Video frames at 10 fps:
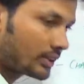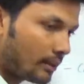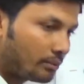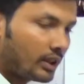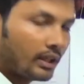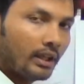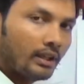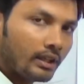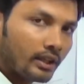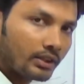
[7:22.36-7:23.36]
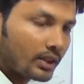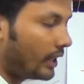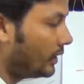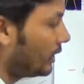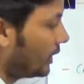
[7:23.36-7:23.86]
something in the
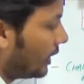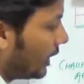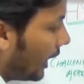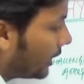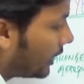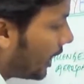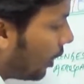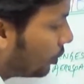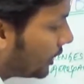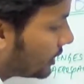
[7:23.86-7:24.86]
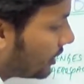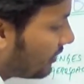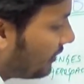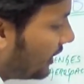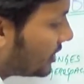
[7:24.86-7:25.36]
design at the outer
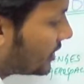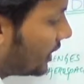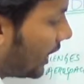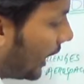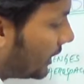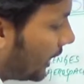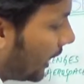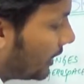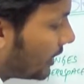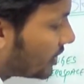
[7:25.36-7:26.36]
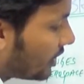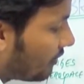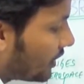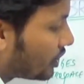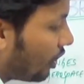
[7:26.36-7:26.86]
surface and the inner
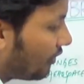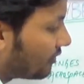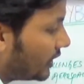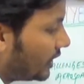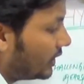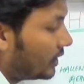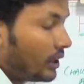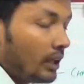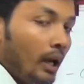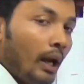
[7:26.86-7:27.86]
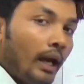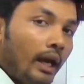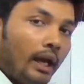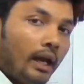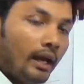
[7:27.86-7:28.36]
surface of the
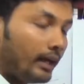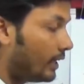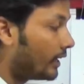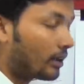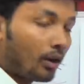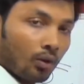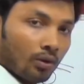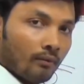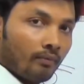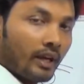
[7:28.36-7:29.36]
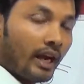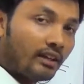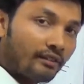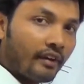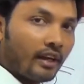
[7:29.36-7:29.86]
inlet cowl and
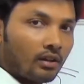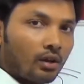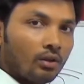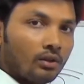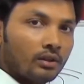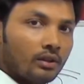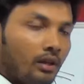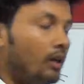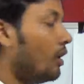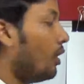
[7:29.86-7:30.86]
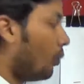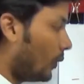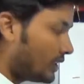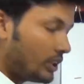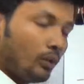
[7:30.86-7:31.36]
the fan cowls.
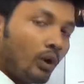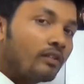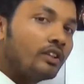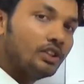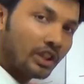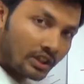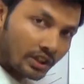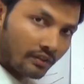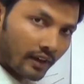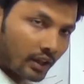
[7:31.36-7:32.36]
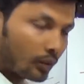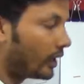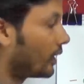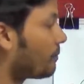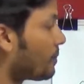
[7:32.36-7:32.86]
We'll see what are the changes we are
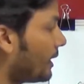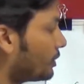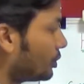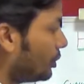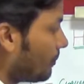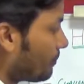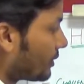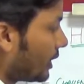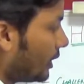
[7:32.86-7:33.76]
doing. So